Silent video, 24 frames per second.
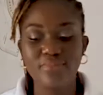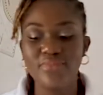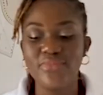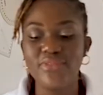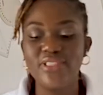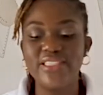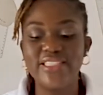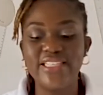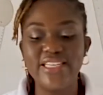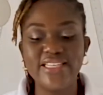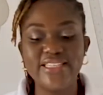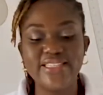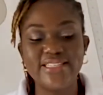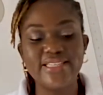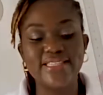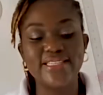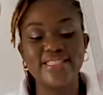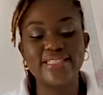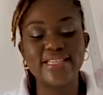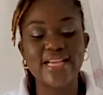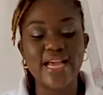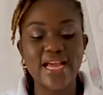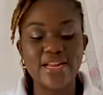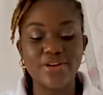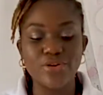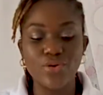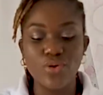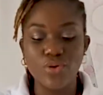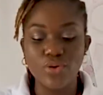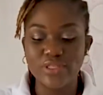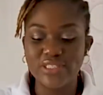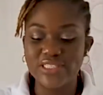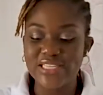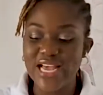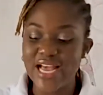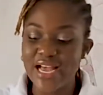this is an
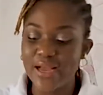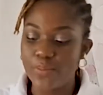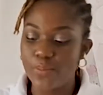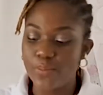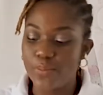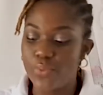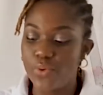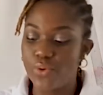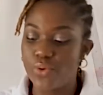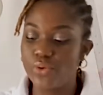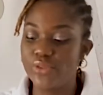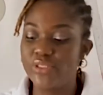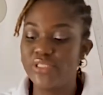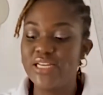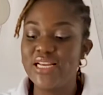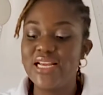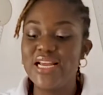oak tag board